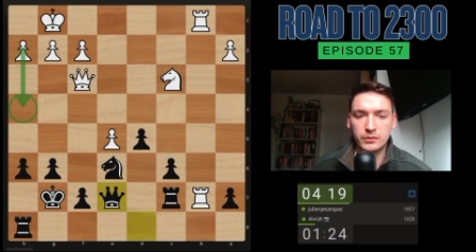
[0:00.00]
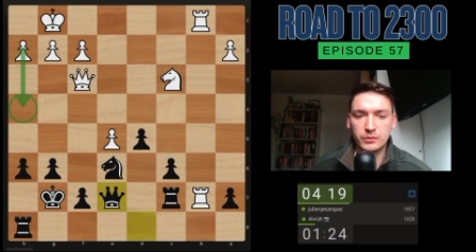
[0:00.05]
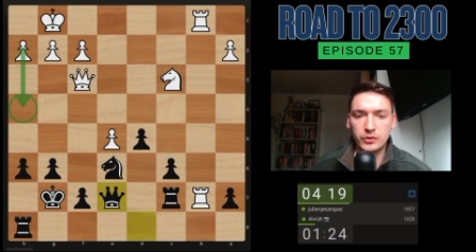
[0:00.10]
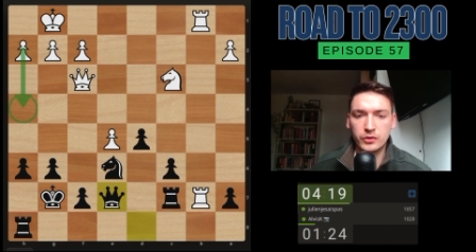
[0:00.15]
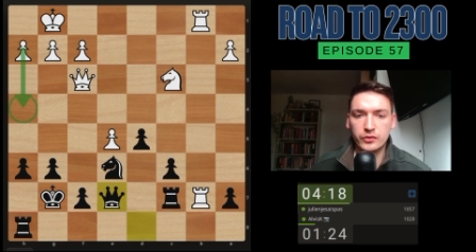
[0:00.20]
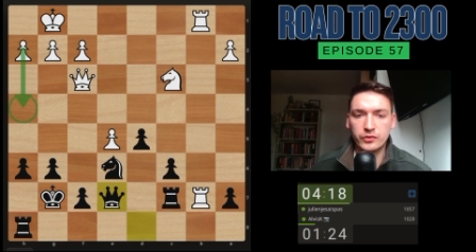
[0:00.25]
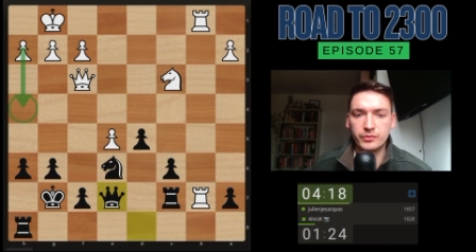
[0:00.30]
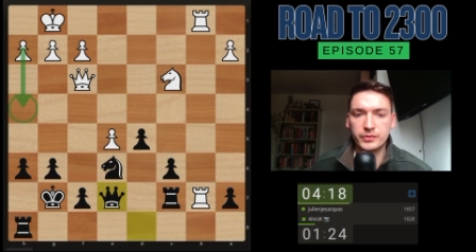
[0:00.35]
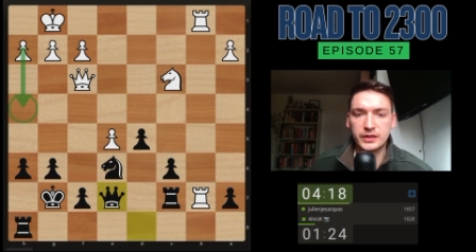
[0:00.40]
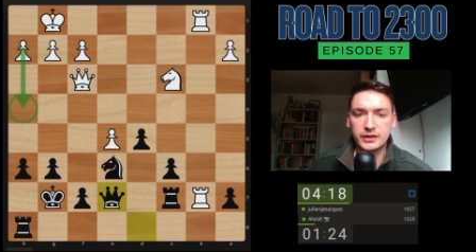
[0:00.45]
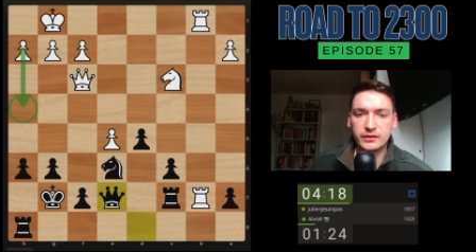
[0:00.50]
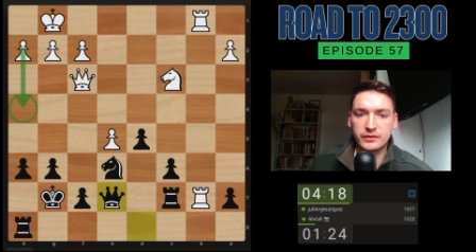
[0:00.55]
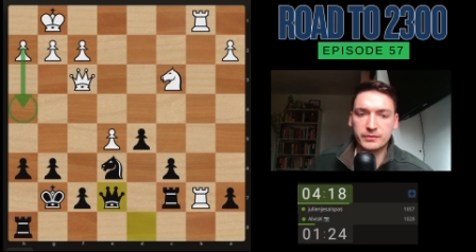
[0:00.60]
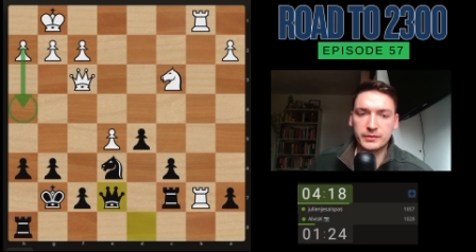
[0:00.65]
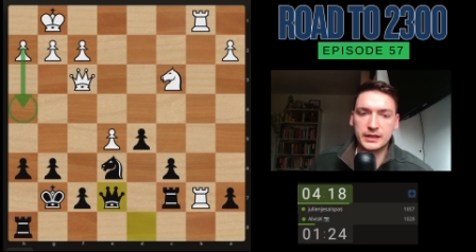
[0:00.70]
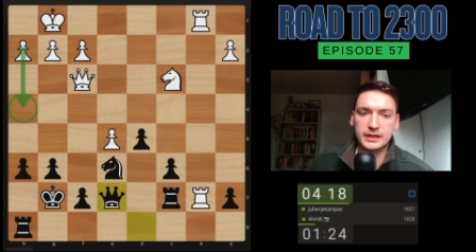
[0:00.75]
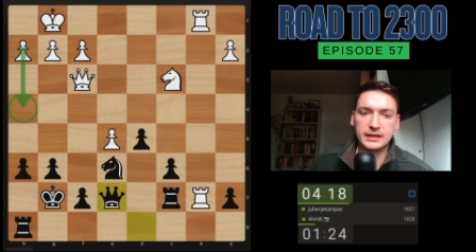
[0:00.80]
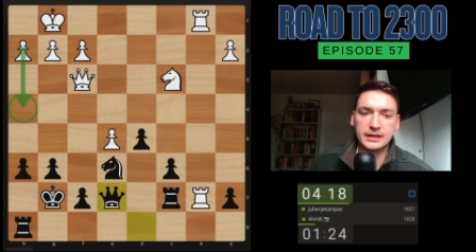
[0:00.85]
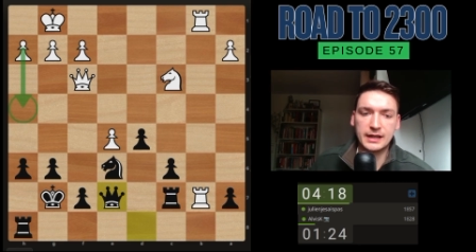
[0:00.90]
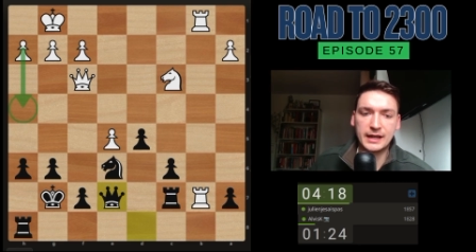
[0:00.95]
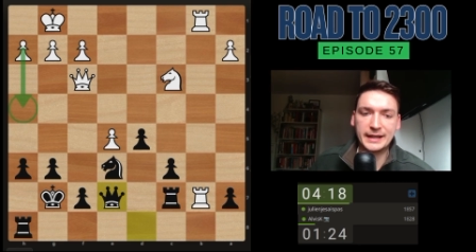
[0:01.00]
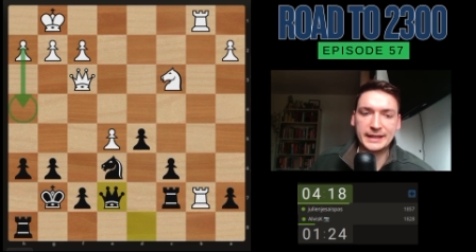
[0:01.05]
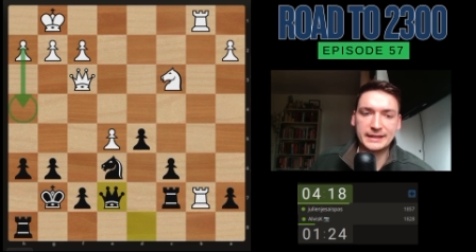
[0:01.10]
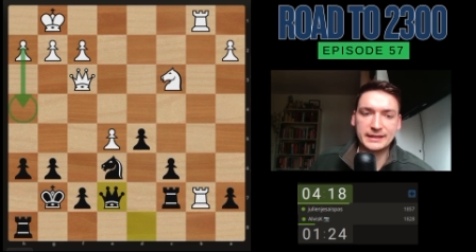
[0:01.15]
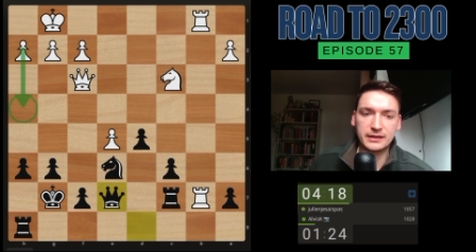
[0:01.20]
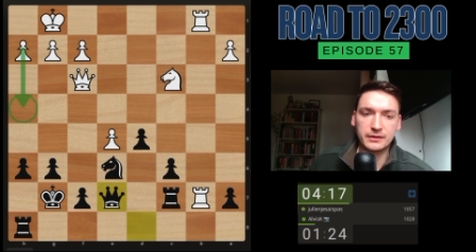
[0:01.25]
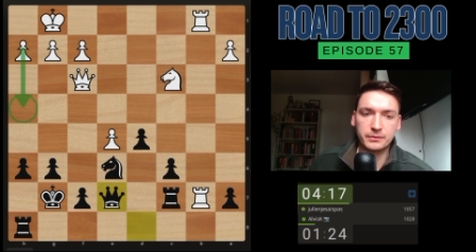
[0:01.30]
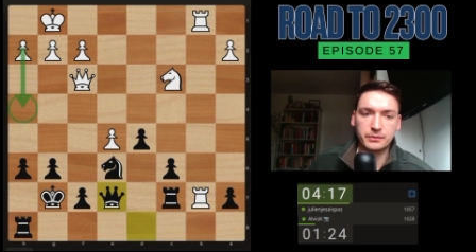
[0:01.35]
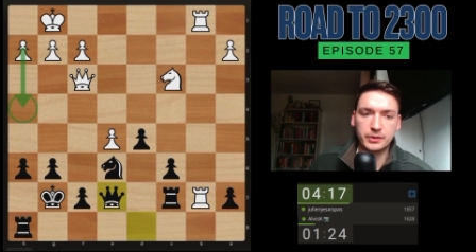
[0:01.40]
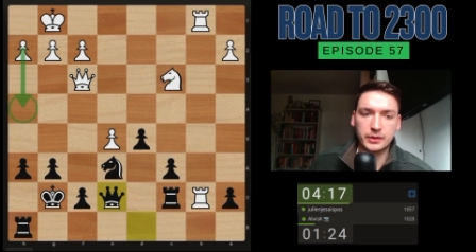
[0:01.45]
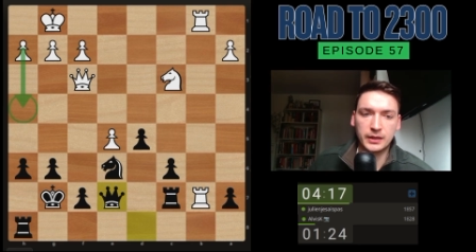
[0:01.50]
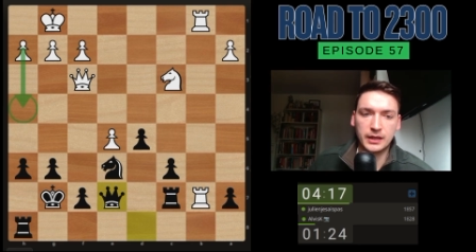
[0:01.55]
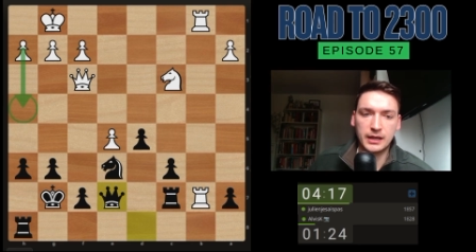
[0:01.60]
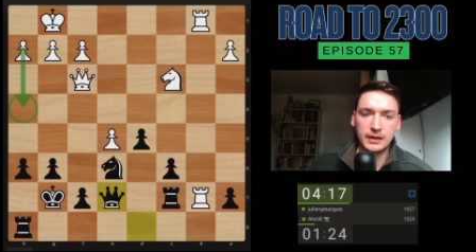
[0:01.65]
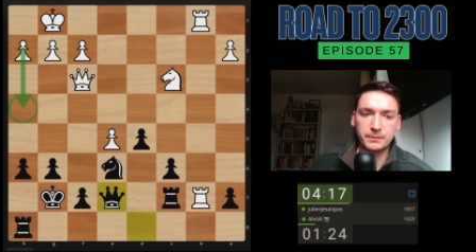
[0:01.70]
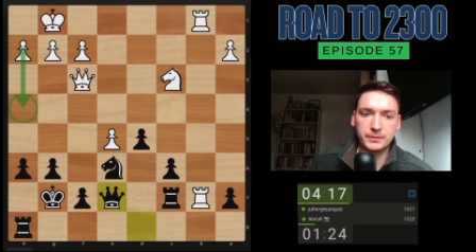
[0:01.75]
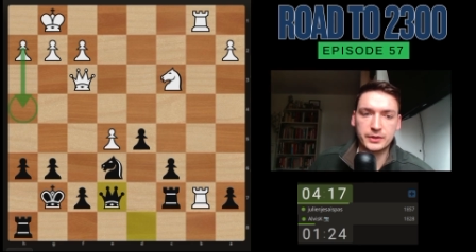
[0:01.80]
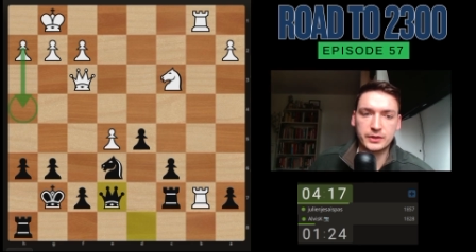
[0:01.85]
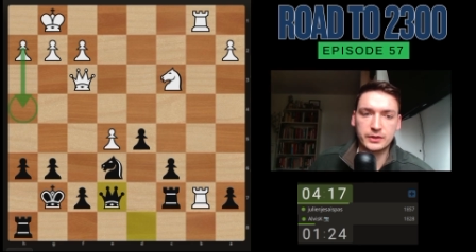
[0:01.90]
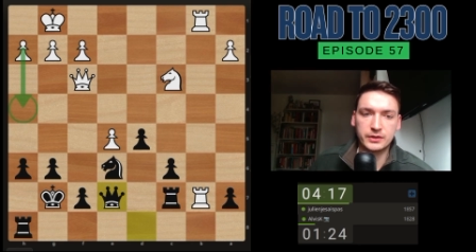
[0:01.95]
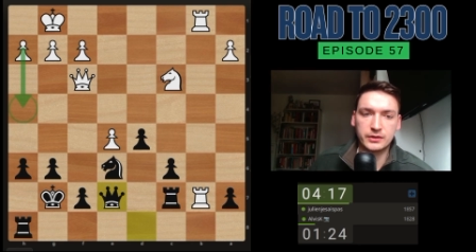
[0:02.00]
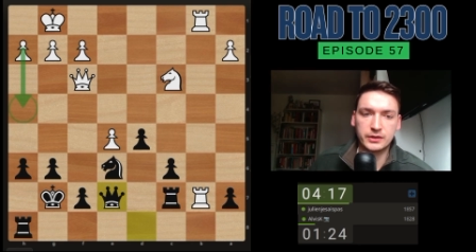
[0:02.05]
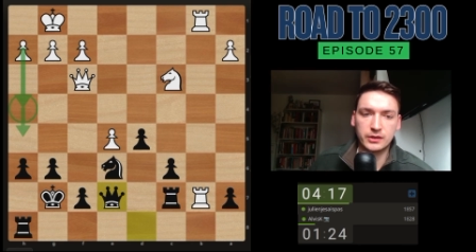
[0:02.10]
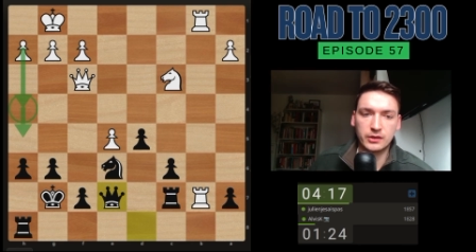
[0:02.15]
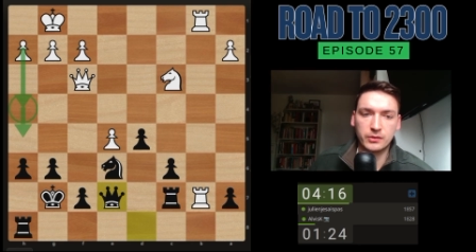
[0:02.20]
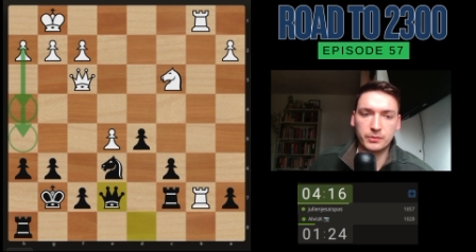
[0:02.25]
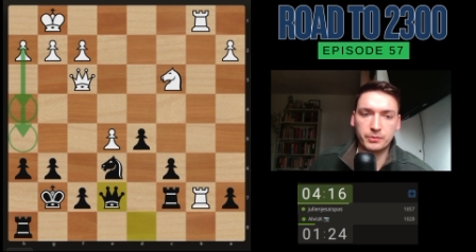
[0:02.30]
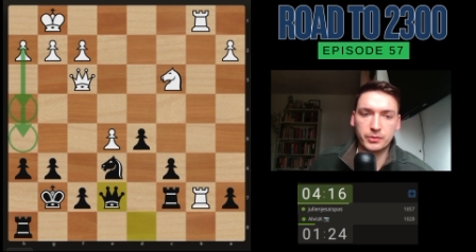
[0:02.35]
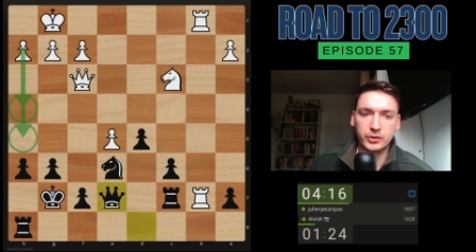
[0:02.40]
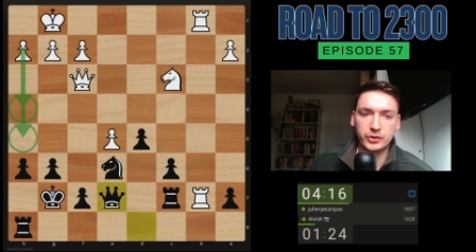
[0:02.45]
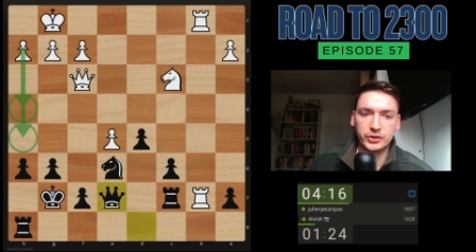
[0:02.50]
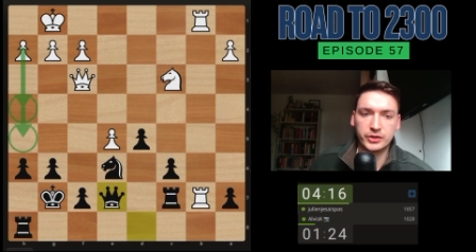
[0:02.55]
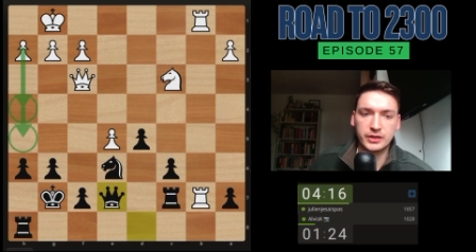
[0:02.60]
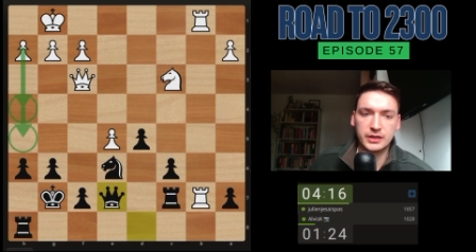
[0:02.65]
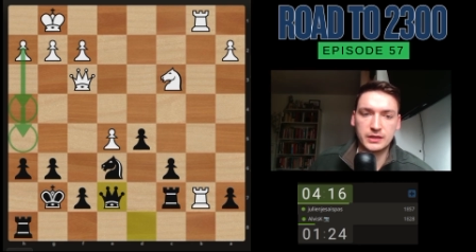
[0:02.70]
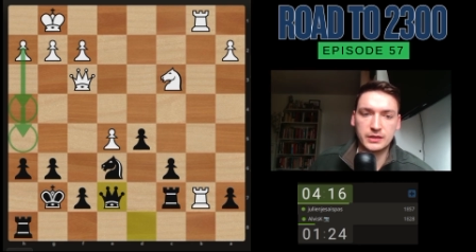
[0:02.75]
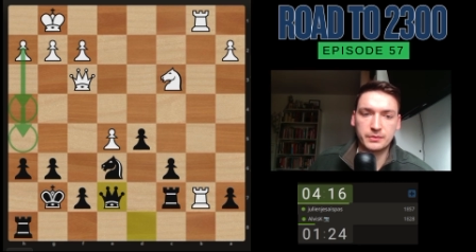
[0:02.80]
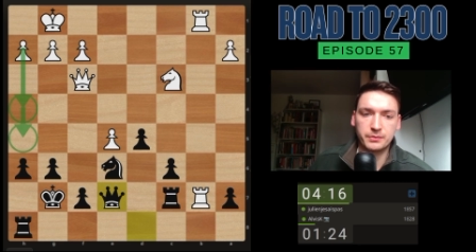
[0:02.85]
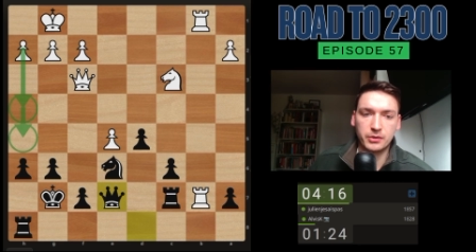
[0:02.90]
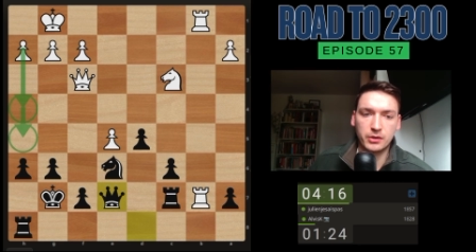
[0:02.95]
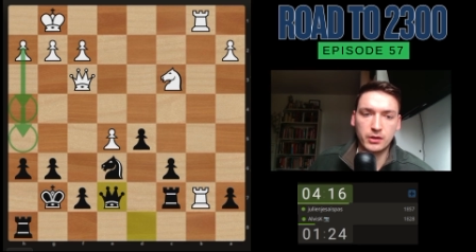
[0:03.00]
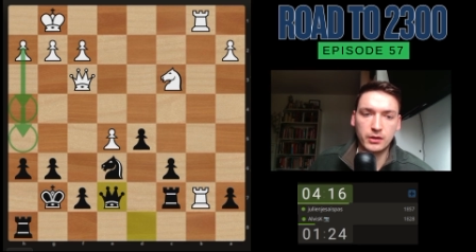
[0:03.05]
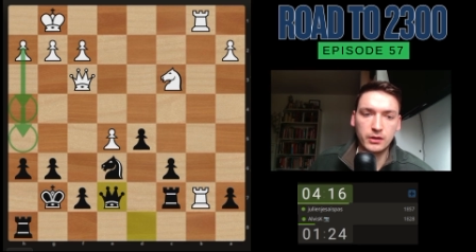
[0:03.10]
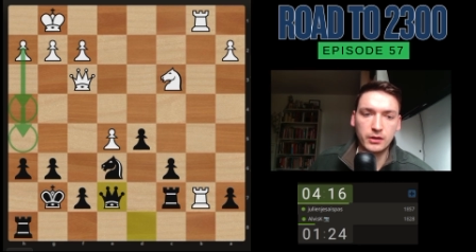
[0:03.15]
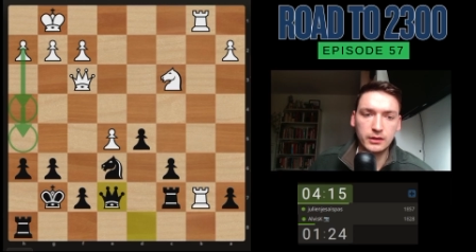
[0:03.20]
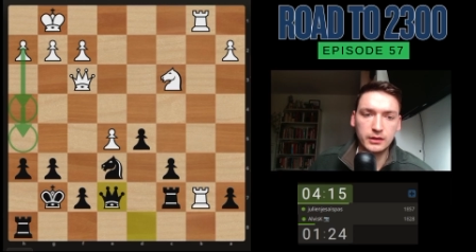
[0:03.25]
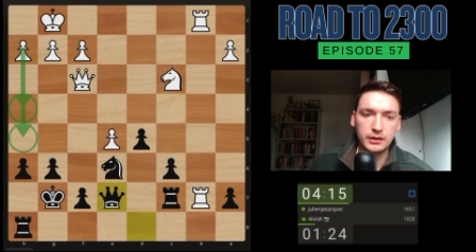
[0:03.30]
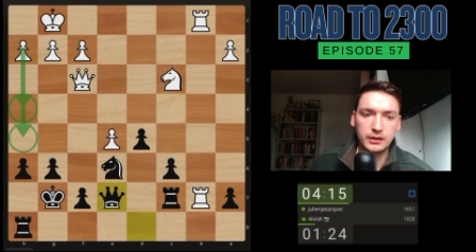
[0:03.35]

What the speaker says: movement of my knight and perhaps, push this pawn.